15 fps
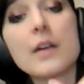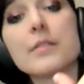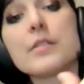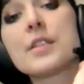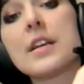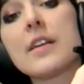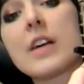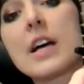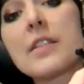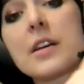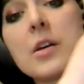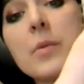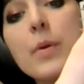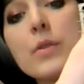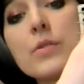You see I've got the
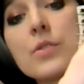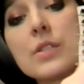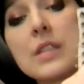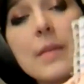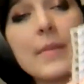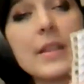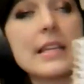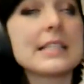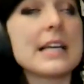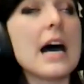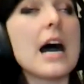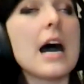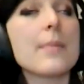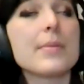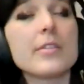composer's name at the
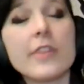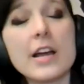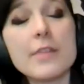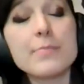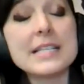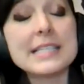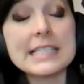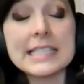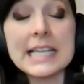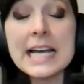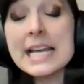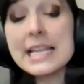top and the 5 pieces.